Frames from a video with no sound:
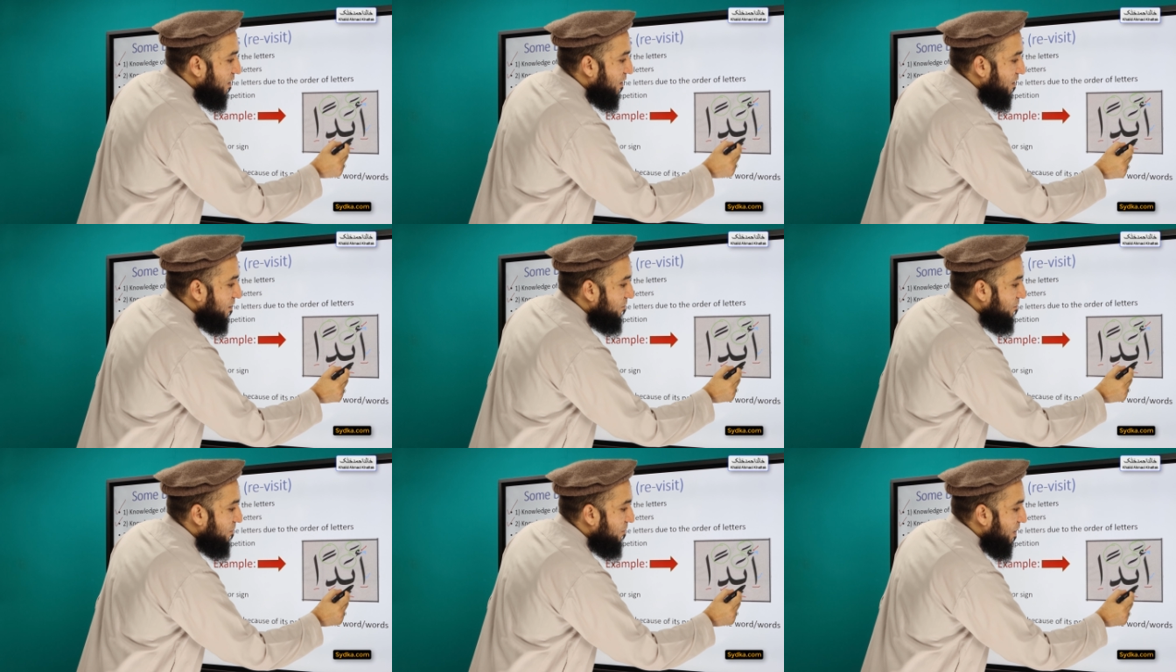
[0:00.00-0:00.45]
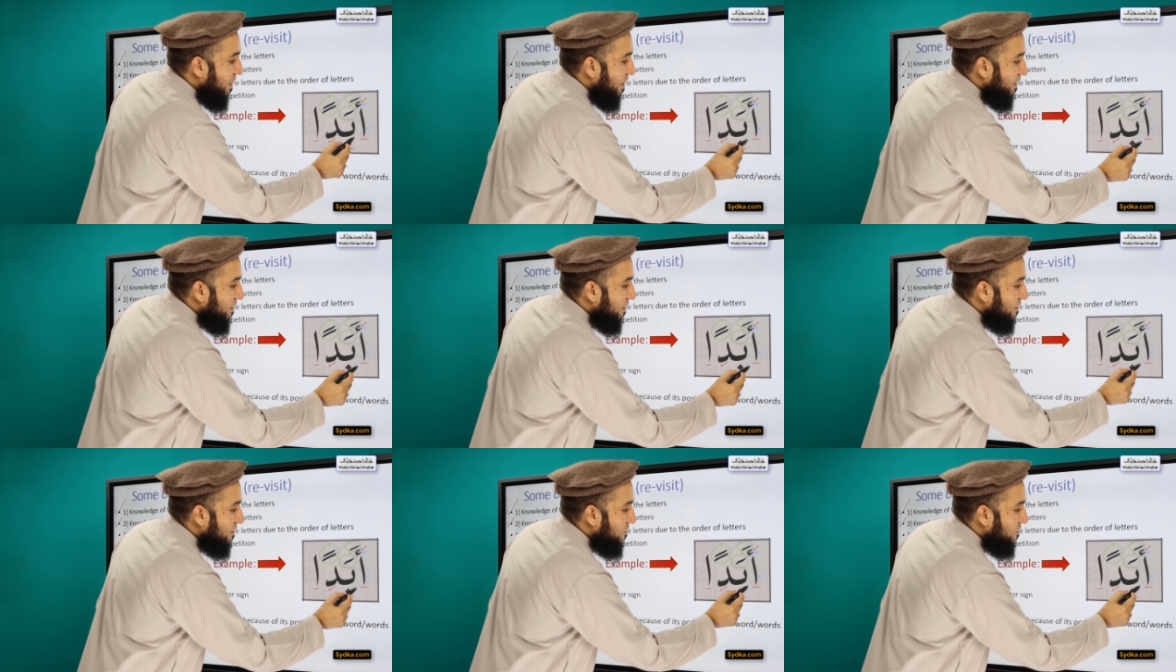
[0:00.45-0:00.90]
ba uh,
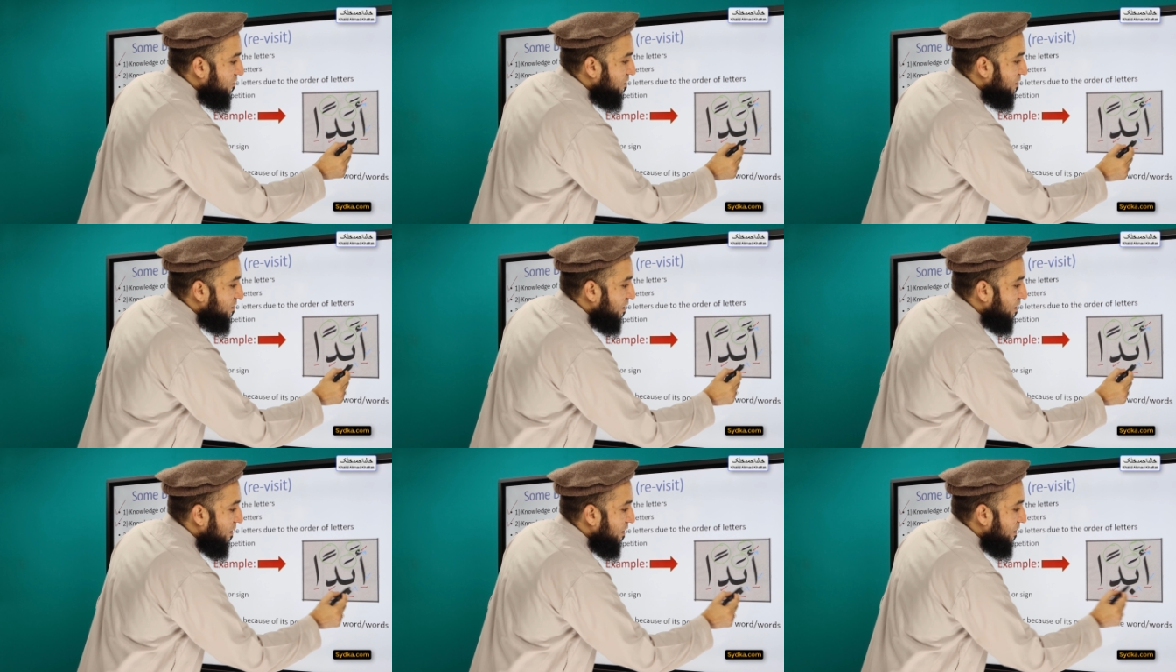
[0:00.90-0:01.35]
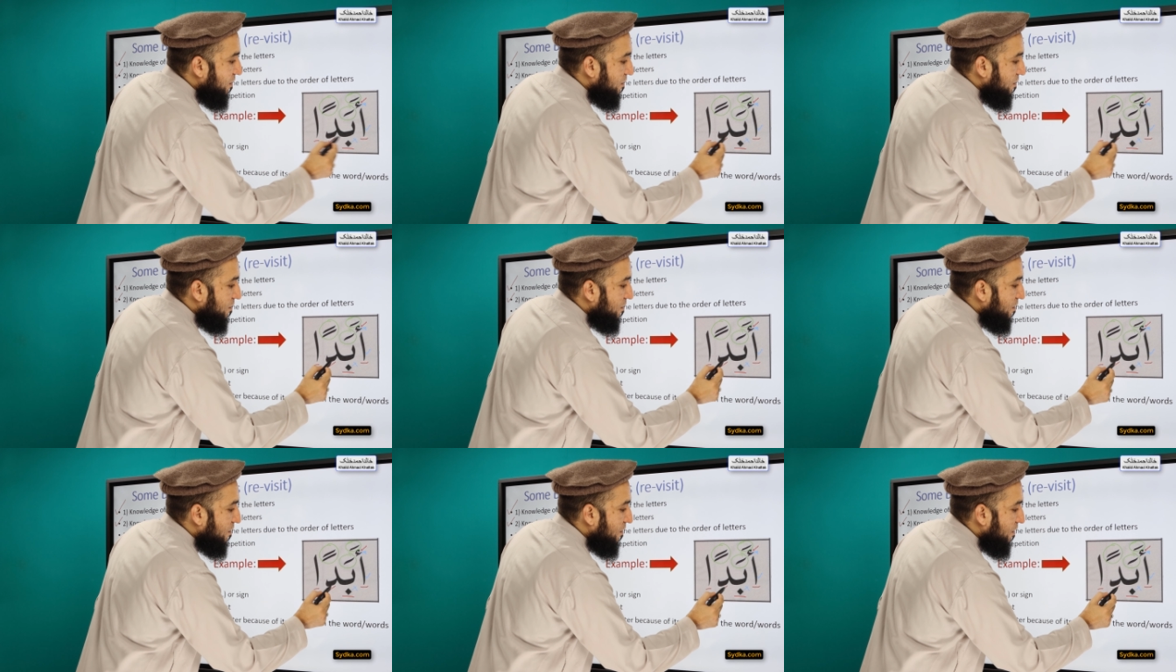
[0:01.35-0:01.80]
is not
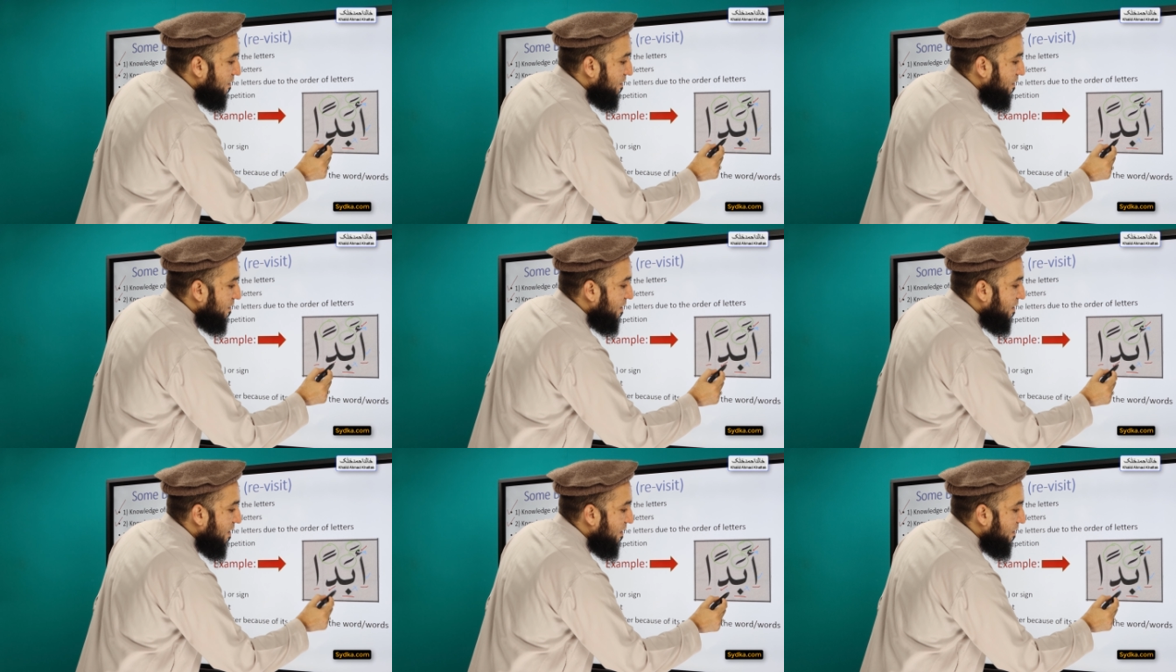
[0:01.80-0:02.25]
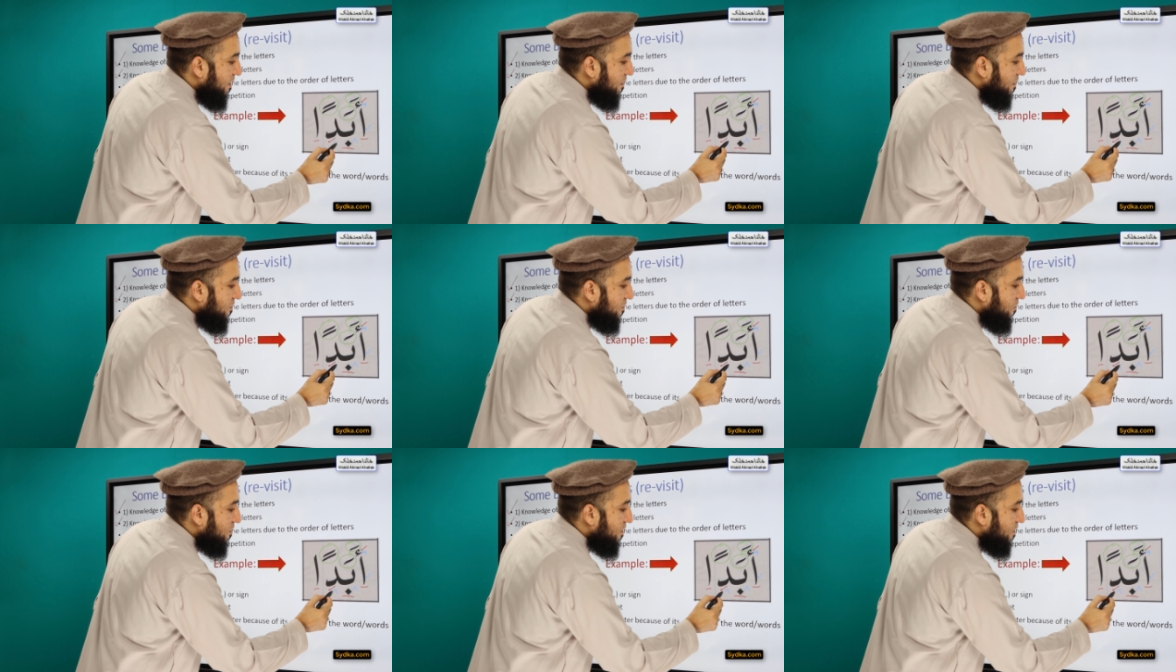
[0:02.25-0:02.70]
silent dal is
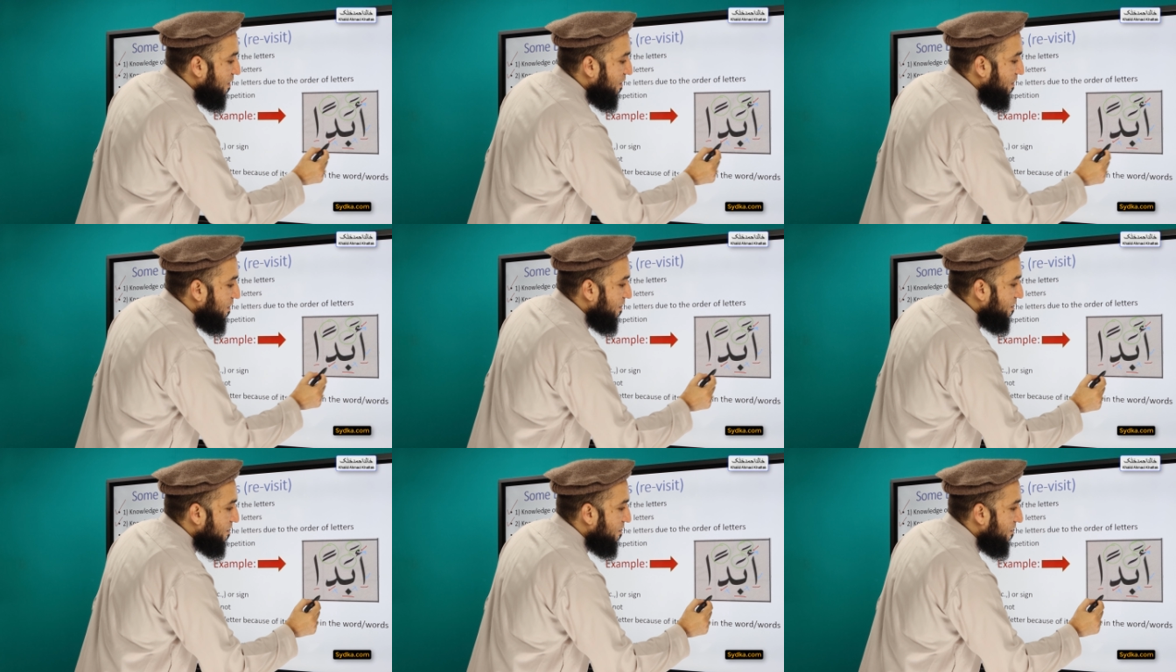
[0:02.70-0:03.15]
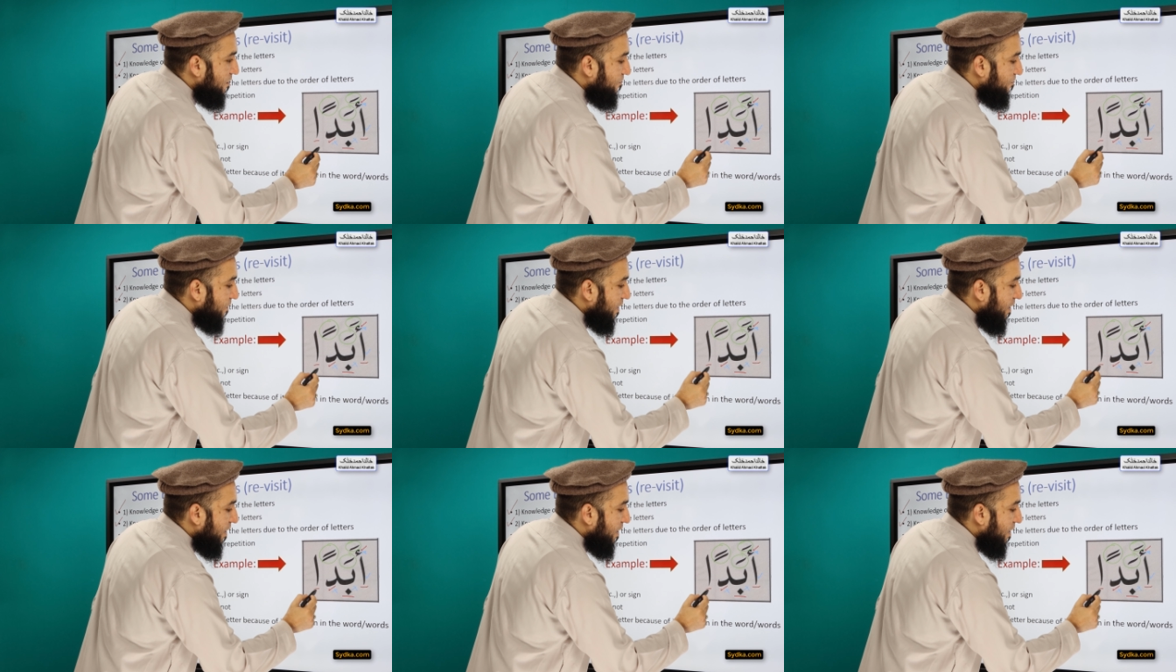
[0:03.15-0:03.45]
not silent